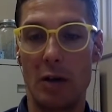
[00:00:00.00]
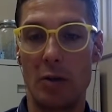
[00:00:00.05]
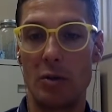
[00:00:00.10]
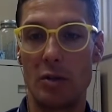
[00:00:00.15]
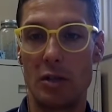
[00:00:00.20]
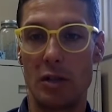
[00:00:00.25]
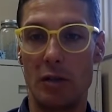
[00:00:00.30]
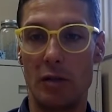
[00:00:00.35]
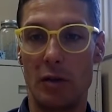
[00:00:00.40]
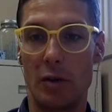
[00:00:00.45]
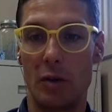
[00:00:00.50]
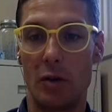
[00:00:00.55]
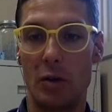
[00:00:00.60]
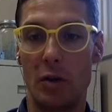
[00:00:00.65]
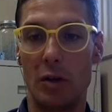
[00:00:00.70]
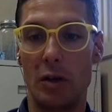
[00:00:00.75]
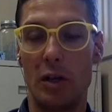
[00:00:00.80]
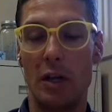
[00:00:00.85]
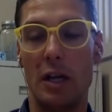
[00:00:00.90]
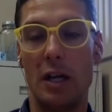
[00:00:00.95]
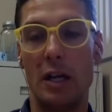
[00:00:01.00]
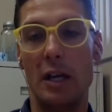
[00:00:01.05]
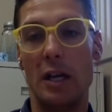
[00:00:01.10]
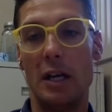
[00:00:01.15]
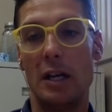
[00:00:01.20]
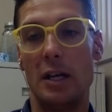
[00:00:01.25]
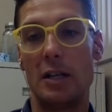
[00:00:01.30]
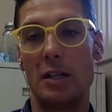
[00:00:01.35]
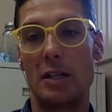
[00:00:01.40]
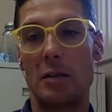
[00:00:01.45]
So that was difficult.
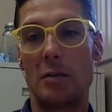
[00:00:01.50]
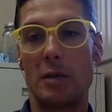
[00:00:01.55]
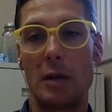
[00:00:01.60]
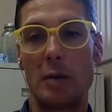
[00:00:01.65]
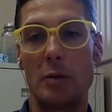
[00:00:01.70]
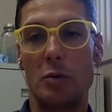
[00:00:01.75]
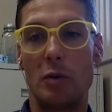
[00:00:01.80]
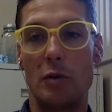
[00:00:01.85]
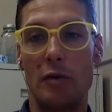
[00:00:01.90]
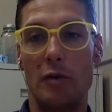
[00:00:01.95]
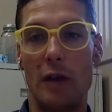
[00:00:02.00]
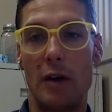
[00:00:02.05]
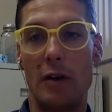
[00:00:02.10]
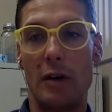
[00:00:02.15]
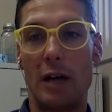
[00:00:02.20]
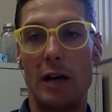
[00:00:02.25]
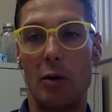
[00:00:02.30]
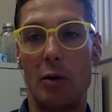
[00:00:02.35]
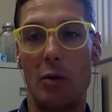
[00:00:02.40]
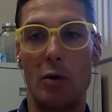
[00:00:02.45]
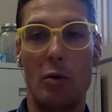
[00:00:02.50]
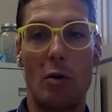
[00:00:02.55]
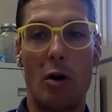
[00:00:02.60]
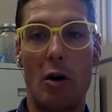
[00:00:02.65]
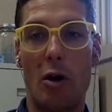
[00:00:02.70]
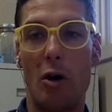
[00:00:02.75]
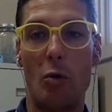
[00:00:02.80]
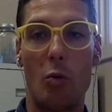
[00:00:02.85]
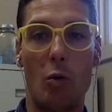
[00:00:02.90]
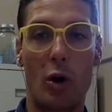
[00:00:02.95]
Right. Sometimes we found out we
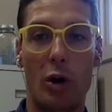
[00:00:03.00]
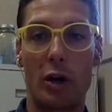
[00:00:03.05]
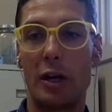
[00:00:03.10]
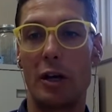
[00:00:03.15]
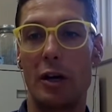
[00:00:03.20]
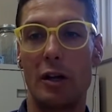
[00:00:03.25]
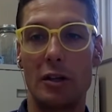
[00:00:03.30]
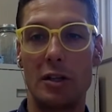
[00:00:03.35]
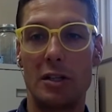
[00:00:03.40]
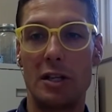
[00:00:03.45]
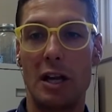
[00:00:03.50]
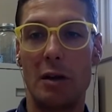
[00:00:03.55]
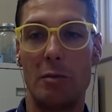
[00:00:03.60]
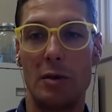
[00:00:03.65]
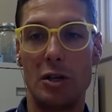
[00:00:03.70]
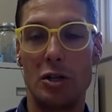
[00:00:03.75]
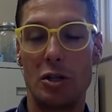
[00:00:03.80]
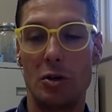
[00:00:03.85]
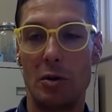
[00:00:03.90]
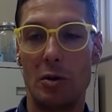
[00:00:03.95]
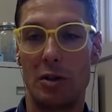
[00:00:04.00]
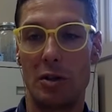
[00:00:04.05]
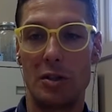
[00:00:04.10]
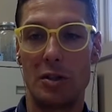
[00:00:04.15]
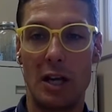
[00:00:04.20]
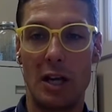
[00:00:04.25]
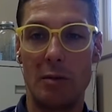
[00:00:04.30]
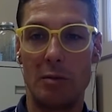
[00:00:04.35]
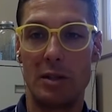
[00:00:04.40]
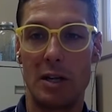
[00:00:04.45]
were all working on the same issue
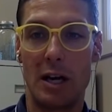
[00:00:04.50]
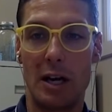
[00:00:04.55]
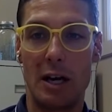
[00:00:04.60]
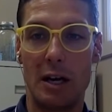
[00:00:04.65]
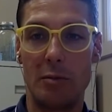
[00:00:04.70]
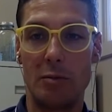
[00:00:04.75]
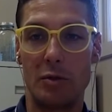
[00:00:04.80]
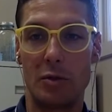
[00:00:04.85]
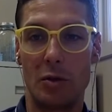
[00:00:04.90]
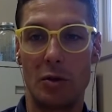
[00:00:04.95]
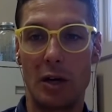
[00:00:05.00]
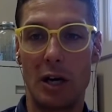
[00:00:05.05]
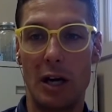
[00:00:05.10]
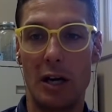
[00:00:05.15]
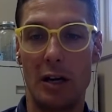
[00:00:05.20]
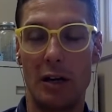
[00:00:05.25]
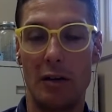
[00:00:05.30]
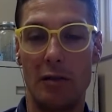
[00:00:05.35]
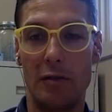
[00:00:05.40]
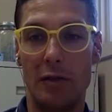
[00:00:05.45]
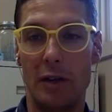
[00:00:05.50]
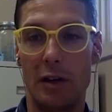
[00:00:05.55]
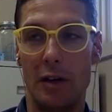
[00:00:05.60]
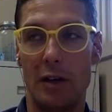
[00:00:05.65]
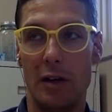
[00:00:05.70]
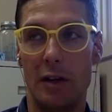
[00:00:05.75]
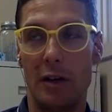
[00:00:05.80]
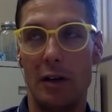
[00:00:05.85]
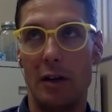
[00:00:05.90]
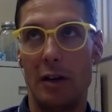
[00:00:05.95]
at the same time. So kind of
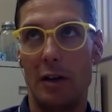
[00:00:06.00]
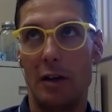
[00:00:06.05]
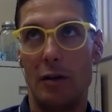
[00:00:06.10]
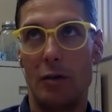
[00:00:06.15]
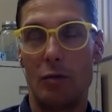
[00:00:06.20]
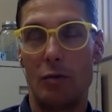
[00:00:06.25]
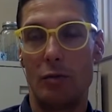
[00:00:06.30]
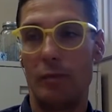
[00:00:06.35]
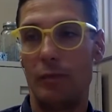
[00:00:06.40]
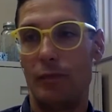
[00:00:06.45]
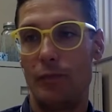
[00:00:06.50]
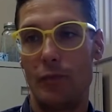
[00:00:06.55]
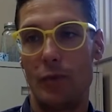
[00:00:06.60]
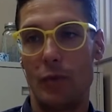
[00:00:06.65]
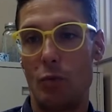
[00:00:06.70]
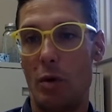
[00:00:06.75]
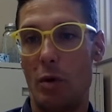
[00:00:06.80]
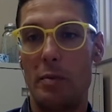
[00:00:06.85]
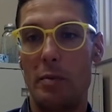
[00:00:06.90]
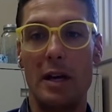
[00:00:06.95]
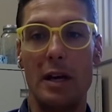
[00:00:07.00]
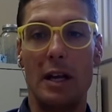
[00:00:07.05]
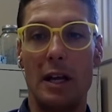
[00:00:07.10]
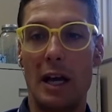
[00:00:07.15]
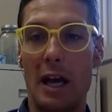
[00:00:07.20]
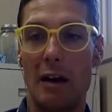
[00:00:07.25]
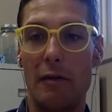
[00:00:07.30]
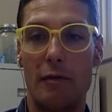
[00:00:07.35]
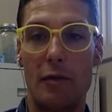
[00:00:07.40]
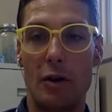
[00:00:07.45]

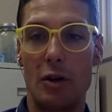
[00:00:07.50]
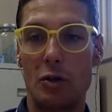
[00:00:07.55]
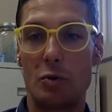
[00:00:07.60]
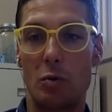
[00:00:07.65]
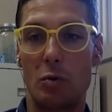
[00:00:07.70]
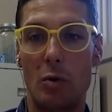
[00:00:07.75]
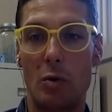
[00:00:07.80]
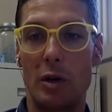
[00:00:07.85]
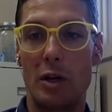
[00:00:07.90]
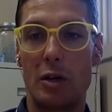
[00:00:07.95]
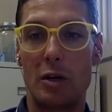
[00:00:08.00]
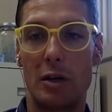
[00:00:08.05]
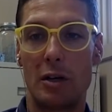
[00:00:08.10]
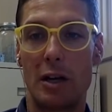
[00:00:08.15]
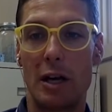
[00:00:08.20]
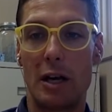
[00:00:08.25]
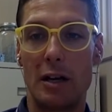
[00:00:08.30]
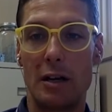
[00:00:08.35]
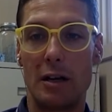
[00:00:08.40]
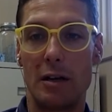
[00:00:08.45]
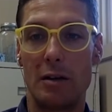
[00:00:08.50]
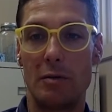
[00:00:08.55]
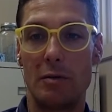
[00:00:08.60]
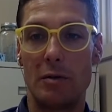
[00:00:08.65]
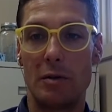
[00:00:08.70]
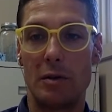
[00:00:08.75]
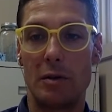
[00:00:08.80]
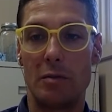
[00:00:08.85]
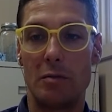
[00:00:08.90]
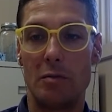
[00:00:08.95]
repeating efforts where we could kind
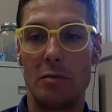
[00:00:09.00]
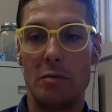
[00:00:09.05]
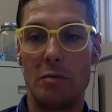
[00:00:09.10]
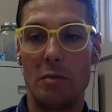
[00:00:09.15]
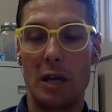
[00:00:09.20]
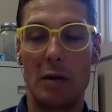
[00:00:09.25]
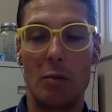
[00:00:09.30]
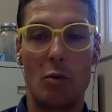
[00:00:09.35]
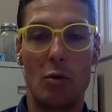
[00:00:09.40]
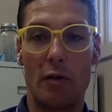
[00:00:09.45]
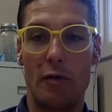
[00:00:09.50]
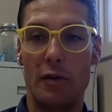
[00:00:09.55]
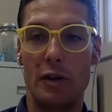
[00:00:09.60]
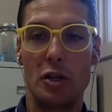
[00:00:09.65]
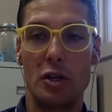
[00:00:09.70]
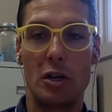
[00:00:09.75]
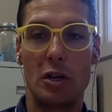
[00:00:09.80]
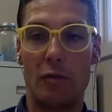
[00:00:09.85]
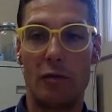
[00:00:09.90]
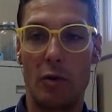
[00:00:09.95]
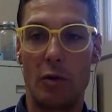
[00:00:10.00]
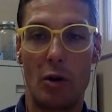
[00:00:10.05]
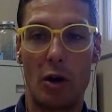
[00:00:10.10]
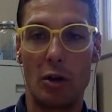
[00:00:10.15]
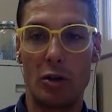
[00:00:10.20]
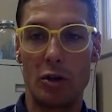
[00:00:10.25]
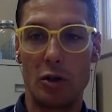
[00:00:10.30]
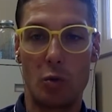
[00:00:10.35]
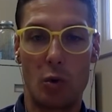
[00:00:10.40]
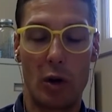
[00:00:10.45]
of make it more efficient if
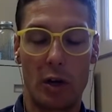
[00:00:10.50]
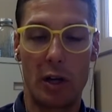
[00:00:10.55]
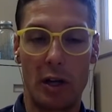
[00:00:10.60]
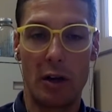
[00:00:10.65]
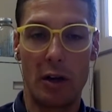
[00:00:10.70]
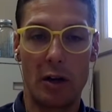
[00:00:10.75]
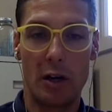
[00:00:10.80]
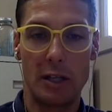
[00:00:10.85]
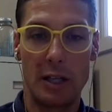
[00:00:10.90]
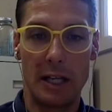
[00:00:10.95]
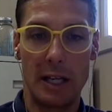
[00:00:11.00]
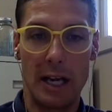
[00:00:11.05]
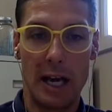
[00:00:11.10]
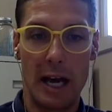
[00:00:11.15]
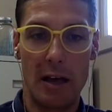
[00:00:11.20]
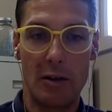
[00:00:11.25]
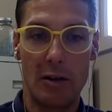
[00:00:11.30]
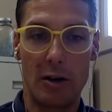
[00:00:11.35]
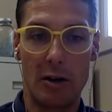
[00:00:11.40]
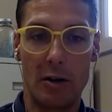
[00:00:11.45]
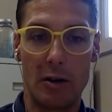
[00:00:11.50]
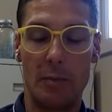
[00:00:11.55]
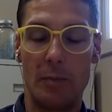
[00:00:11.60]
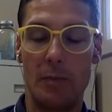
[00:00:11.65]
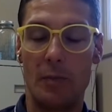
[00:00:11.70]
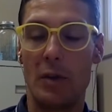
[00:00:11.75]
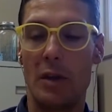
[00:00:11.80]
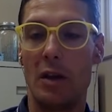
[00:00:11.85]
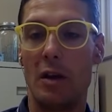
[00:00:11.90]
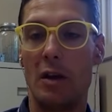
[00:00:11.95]
we were all just working on it
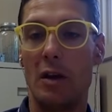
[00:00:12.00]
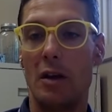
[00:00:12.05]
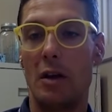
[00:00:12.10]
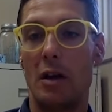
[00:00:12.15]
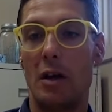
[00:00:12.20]
together.